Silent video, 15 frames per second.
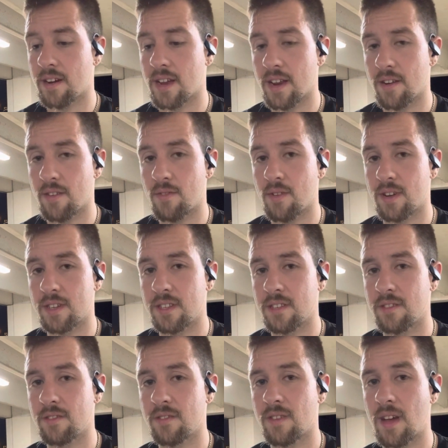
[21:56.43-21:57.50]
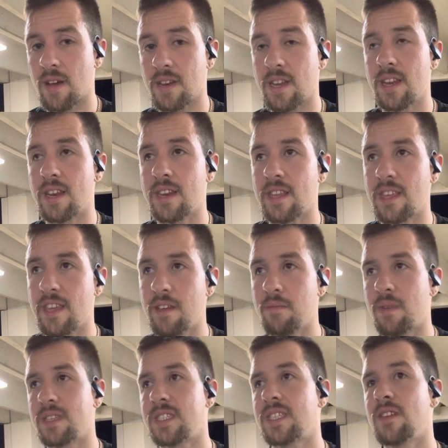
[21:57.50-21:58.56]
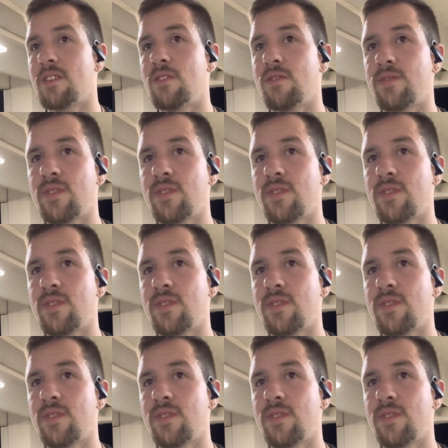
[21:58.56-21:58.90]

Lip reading: I don't want to. I needed to keep myself